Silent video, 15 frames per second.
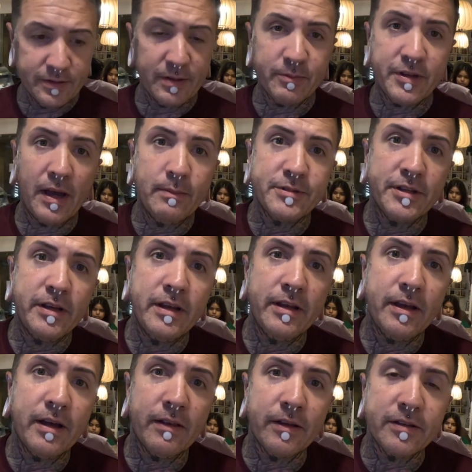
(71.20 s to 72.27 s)
Sometimes in
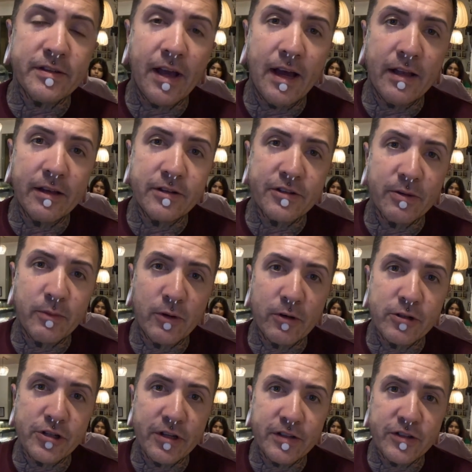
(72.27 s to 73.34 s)
India, the salads
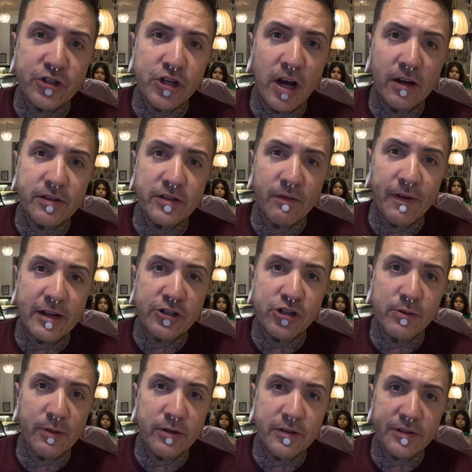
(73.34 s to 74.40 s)
are just chunks of
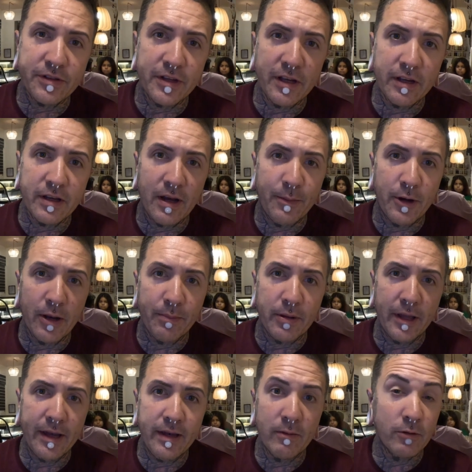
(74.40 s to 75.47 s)
vegetables that come on a
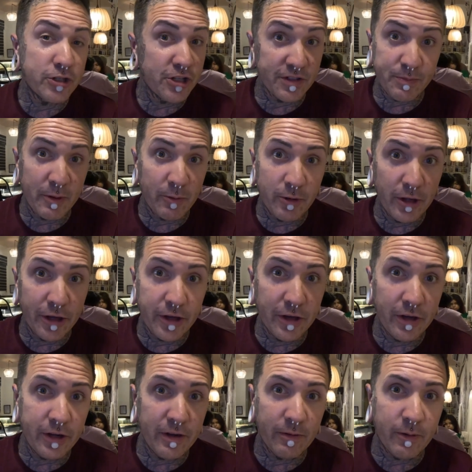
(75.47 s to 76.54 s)
plate, which has been really
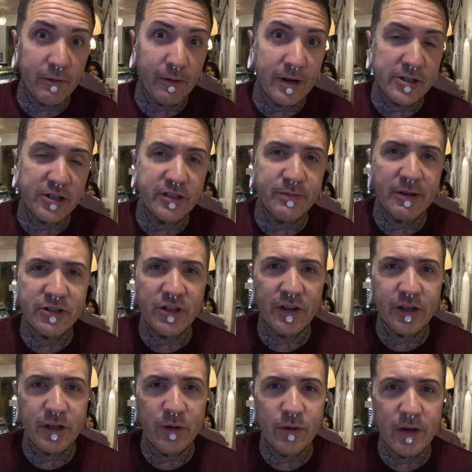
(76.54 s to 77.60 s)
good and refreshing,
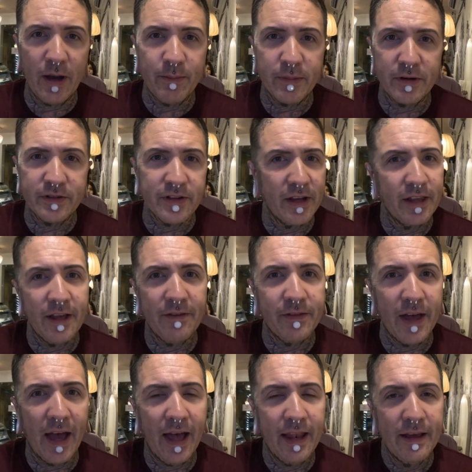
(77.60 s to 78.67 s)
especially the cucumbers. I love
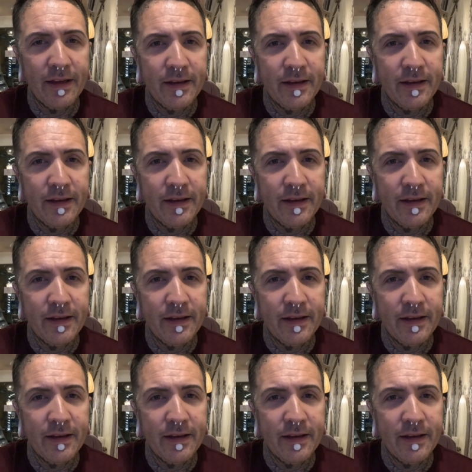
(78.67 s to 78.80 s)
that.